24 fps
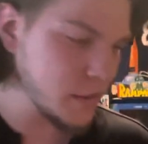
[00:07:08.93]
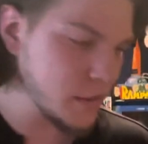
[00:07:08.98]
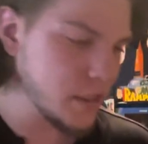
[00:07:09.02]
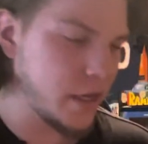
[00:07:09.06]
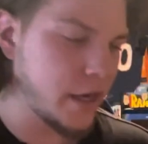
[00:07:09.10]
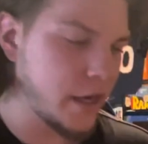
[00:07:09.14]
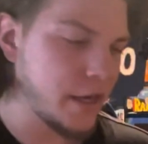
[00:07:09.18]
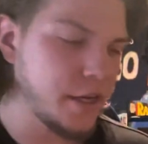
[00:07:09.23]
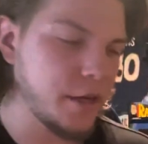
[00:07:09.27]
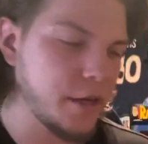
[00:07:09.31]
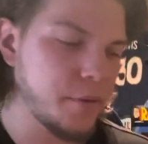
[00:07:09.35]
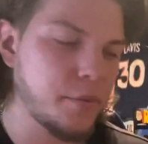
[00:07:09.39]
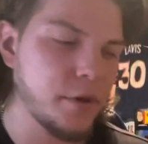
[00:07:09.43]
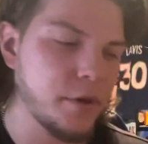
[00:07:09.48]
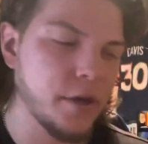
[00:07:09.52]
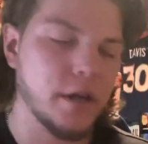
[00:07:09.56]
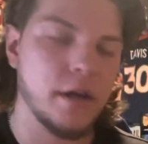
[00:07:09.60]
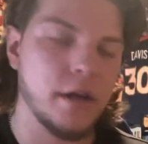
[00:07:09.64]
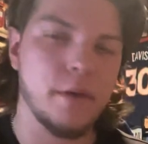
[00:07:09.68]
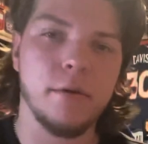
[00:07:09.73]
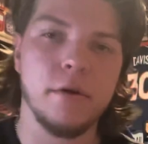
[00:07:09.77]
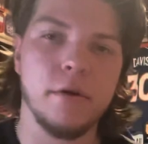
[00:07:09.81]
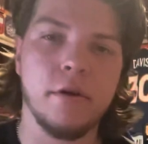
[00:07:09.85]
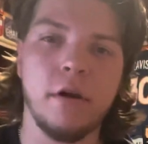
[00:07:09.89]
I did
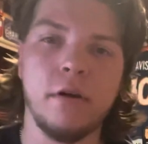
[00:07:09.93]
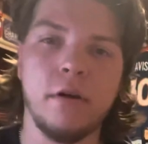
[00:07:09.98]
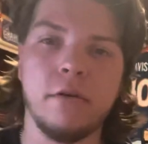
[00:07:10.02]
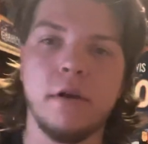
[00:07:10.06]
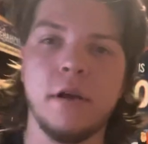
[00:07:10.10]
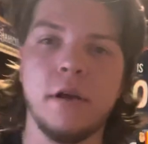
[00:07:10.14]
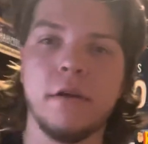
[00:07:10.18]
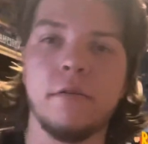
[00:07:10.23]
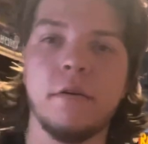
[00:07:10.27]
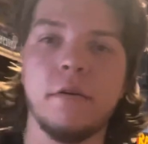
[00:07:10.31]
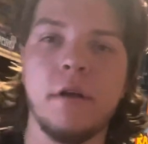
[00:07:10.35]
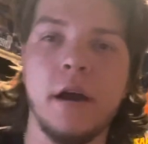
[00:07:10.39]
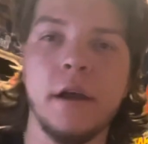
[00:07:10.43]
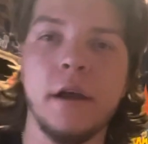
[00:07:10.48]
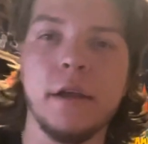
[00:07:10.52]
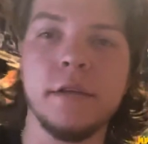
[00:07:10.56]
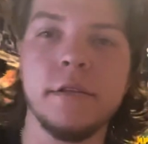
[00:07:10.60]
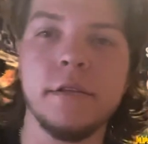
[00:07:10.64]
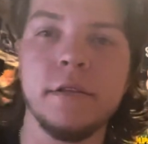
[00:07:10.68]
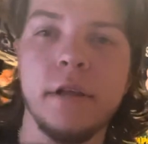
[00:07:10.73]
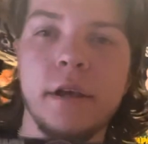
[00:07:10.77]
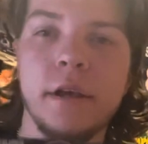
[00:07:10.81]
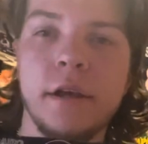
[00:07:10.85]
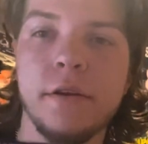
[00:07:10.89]
pick up a Colorado
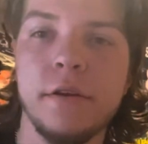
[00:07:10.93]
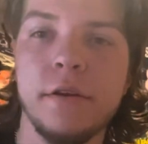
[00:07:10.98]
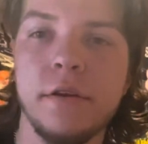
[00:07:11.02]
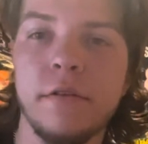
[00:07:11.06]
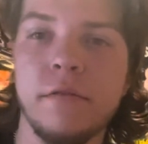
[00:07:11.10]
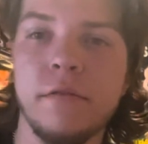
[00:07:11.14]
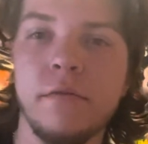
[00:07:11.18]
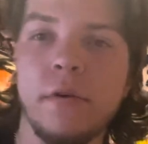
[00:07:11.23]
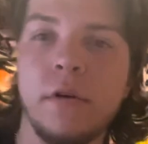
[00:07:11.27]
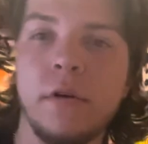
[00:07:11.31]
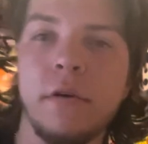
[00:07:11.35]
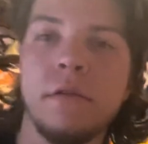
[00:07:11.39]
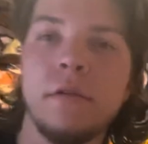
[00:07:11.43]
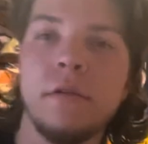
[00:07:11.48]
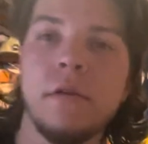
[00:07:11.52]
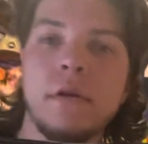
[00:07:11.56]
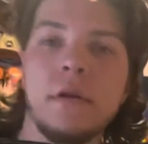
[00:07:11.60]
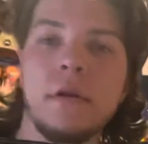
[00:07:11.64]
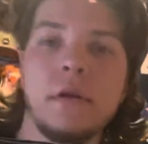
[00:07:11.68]
Rockies lanyard as well.